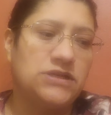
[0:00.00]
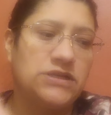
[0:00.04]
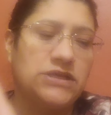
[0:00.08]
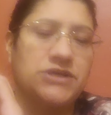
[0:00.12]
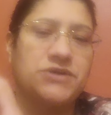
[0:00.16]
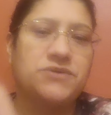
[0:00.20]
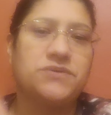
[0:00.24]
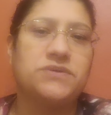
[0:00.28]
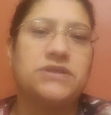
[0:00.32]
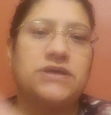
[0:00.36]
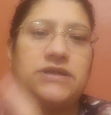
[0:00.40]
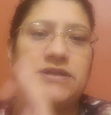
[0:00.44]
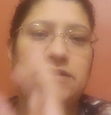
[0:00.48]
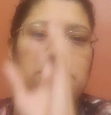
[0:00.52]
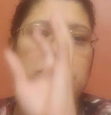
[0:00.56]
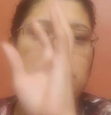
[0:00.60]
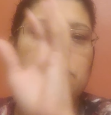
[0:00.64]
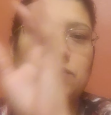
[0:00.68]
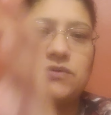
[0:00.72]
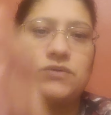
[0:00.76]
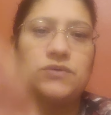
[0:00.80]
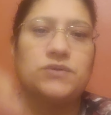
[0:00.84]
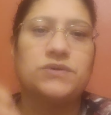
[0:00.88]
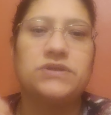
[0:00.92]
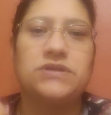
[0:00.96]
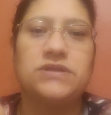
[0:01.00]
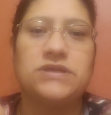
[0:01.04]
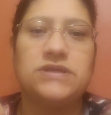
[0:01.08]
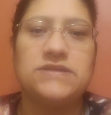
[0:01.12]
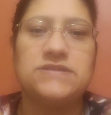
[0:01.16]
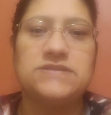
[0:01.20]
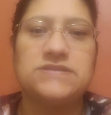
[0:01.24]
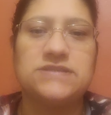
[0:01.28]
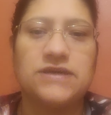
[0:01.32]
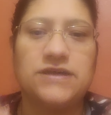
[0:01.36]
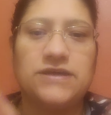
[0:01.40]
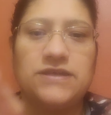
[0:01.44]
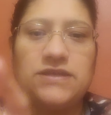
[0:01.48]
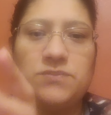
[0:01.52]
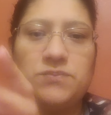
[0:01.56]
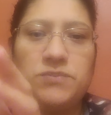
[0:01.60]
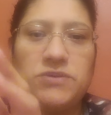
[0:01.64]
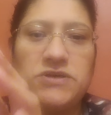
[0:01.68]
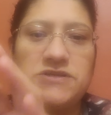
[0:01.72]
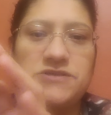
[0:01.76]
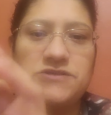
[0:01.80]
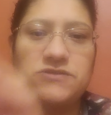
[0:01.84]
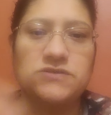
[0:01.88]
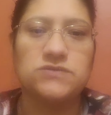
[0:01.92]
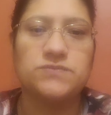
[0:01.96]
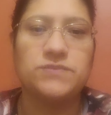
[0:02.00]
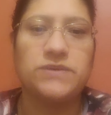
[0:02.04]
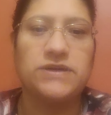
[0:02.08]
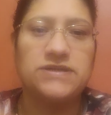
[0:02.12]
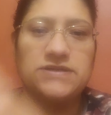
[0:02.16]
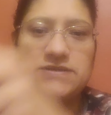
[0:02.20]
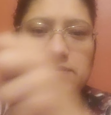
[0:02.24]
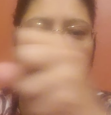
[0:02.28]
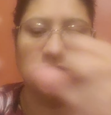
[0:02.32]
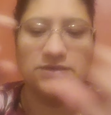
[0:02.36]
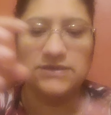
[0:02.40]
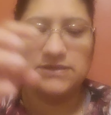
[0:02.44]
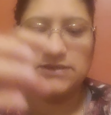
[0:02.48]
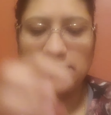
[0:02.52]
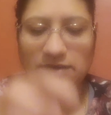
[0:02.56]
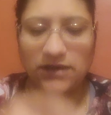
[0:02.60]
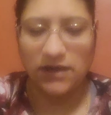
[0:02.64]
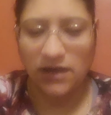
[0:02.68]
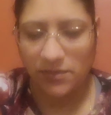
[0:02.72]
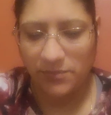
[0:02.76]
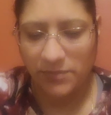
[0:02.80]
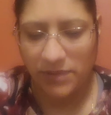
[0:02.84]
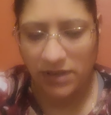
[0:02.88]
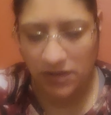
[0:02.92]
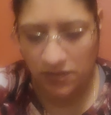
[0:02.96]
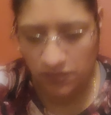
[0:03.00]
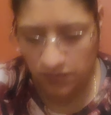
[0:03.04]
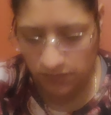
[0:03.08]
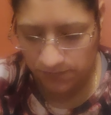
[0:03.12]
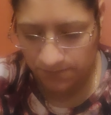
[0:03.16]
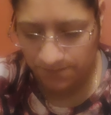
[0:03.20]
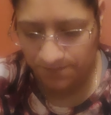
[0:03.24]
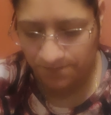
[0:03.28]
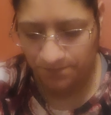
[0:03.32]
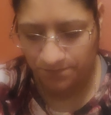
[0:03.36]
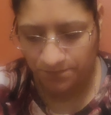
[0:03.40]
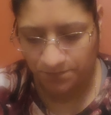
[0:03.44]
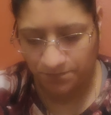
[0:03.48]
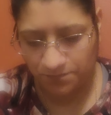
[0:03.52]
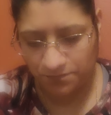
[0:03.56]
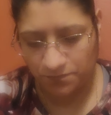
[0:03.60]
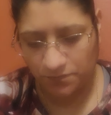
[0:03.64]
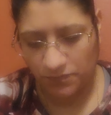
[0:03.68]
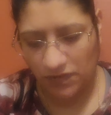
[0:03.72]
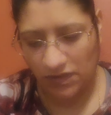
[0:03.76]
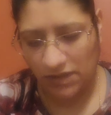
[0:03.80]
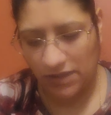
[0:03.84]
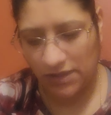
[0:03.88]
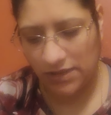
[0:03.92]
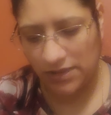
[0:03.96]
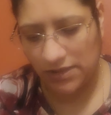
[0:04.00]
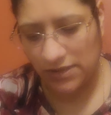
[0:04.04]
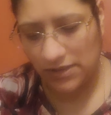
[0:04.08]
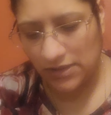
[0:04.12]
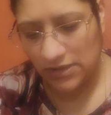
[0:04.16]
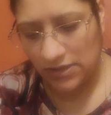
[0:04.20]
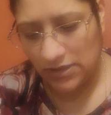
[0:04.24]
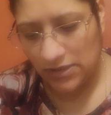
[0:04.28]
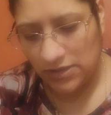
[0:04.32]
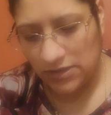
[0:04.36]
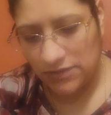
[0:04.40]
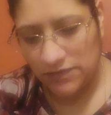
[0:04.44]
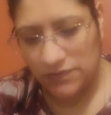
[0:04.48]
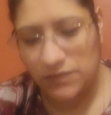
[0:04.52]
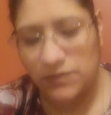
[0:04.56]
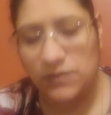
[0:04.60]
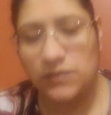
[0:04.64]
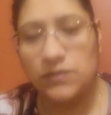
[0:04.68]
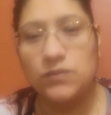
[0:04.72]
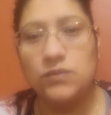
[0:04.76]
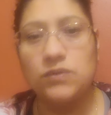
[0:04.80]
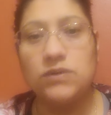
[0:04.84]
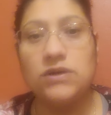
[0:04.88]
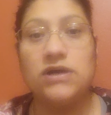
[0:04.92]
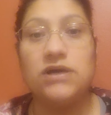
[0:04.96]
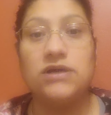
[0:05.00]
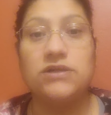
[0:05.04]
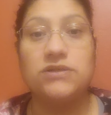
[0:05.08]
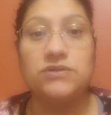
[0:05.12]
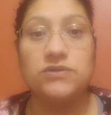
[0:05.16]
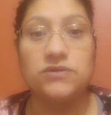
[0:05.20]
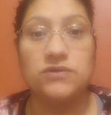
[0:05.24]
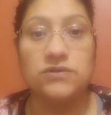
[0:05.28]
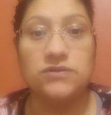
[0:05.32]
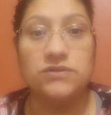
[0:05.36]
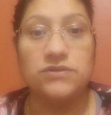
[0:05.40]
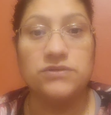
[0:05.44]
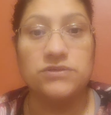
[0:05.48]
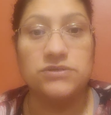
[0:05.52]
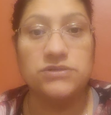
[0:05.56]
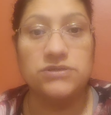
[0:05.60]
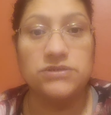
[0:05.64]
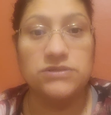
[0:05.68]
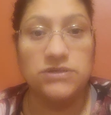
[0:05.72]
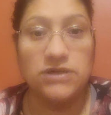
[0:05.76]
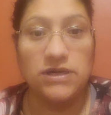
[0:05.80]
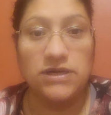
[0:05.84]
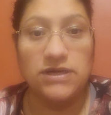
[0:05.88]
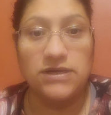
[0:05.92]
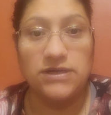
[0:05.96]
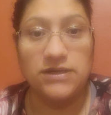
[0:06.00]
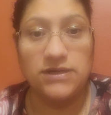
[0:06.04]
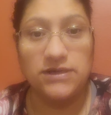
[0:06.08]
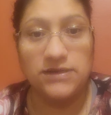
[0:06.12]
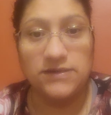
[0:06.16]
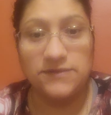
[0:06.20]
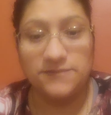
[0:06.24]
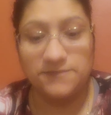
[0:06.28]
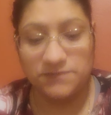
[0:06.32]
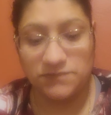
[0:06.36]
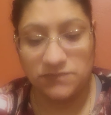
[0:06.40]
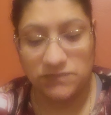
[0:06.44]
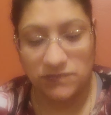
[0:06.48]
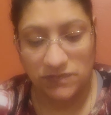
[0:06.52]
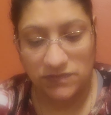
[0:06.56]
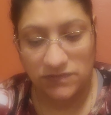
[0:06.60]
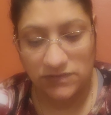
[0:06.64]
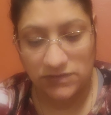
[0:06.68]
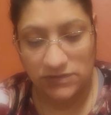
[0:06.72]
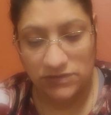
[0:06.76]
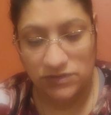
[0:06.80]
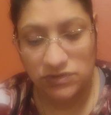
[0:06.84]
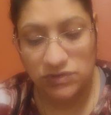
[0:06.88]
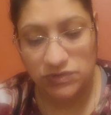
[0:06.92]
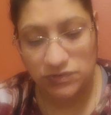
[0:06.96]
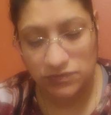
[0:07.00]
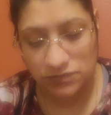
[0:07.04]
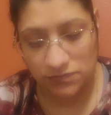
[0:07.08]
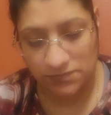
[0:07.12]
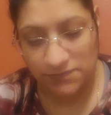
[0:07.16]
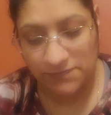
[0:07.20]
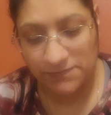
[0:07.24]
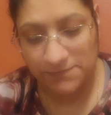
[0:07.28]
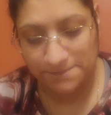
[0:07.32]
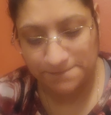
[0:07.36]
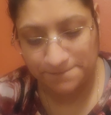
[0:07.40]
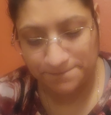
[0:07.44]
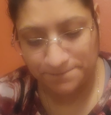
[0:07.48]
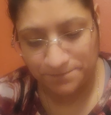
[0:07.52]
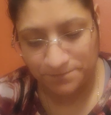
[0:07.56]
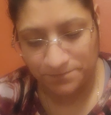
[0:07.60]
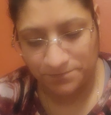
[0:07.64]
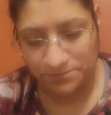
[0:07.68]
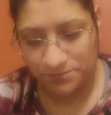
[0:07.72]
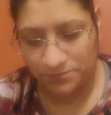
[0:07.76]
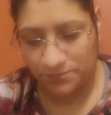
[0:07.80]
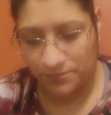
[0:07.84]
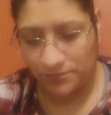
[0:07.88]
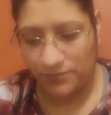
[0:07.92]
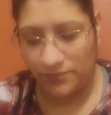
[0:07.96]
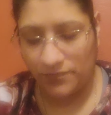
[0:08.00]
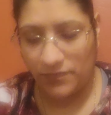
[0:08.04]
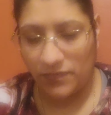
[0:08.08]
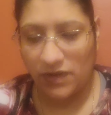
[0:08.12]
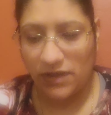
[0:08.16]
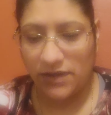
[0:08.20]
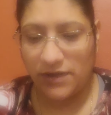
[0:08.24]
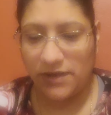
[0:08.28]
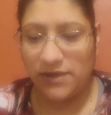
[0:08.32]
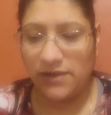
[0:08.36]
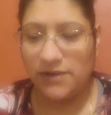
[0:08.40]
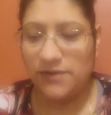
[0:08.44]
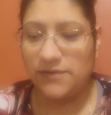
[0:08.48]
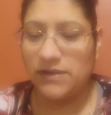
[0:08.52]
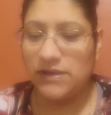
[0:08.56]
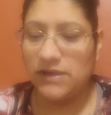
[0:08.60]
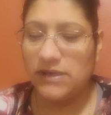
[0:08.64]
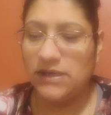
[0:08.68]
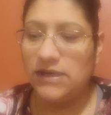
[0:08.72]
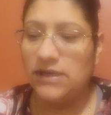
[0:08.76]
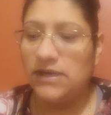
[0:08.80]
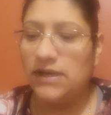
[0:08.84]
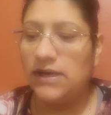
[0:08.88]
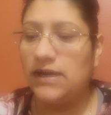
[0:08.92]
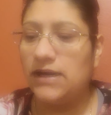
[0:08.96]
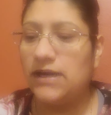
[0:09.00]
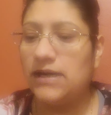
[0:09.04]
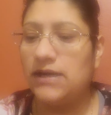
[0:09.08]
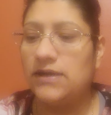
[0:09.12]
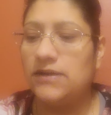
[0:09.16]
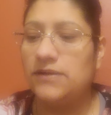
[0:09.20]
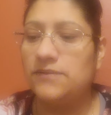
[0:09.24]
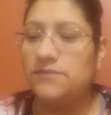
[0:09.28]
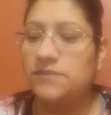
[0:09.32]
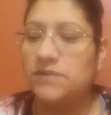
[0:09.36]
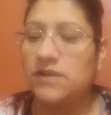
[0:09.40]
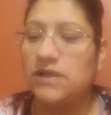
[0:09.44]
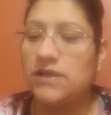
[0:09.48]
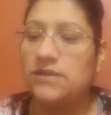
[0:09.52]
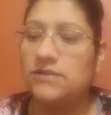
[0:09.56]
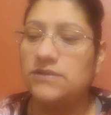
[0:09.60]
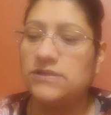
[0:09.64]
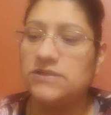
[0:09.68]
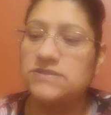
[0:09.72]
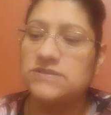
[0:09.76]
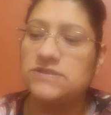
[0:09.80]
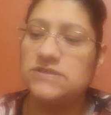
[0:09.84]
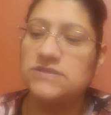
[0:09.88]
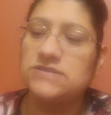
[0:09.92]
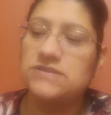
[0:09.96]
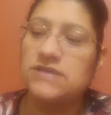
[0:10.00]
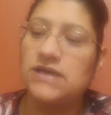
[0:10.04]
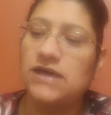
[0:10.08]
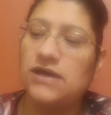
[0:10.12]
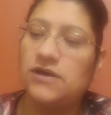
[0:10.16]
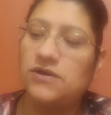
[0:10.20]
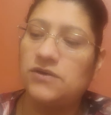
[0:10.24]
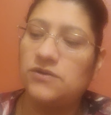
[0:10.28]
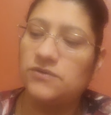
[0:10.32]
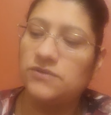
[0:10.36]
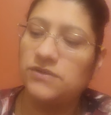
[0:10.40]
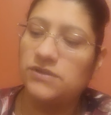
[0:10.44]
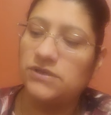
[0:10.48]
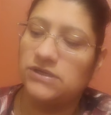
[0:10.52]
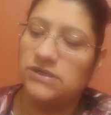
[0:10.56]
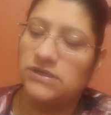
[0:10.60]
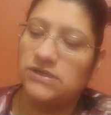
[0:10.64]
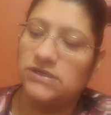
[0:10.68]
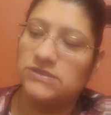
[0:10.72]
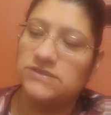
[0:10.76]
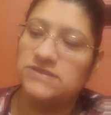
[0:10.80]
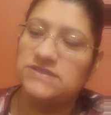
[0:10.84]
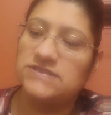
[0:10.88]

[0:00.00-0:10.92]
liquid that is going inside the patient's body is gonna come out, okay, through another tube. Okay, this is how the